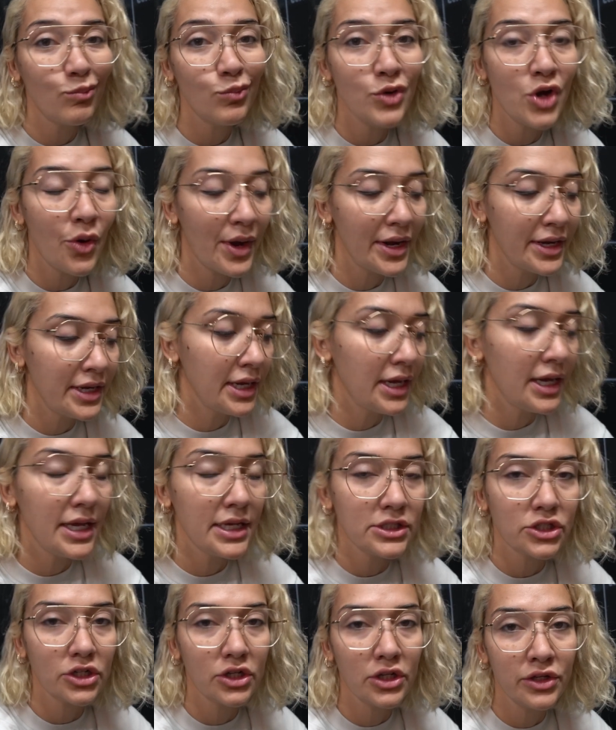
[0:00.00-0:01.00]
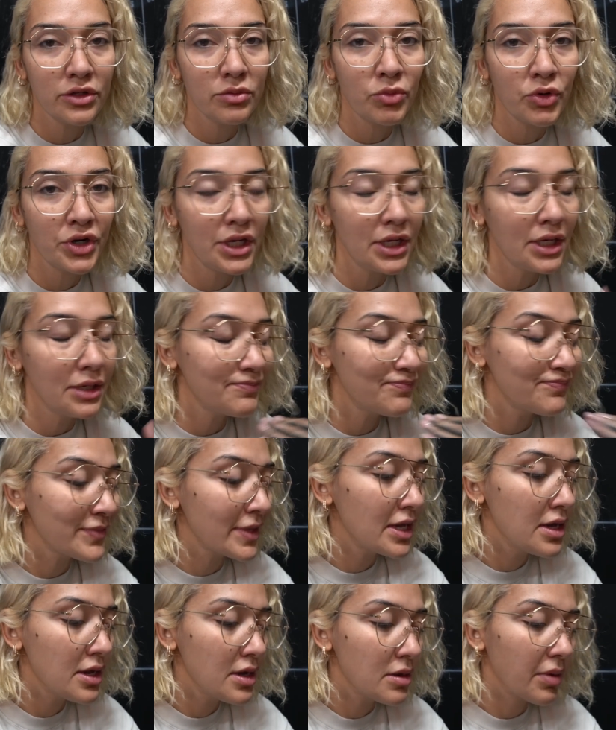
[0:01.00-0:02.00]
No idea. It's early in the morning
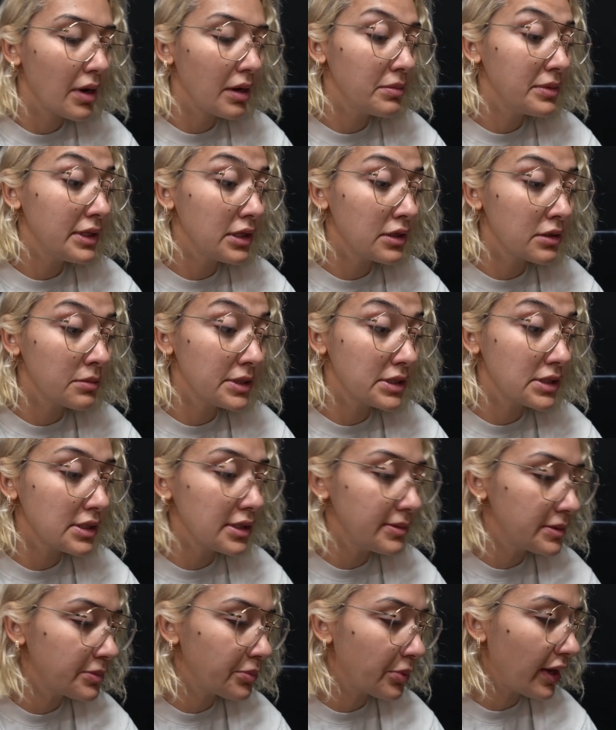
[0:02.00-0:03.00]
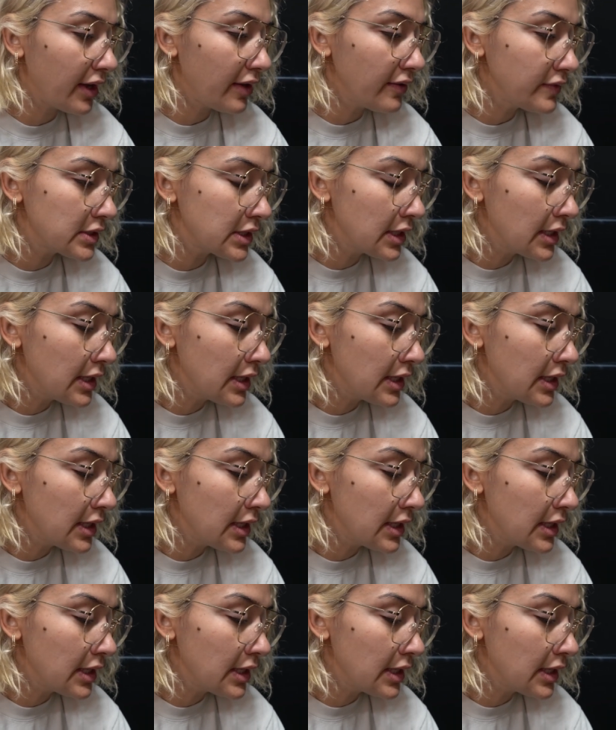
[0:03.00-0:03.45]
probably a little bit sleep deprived.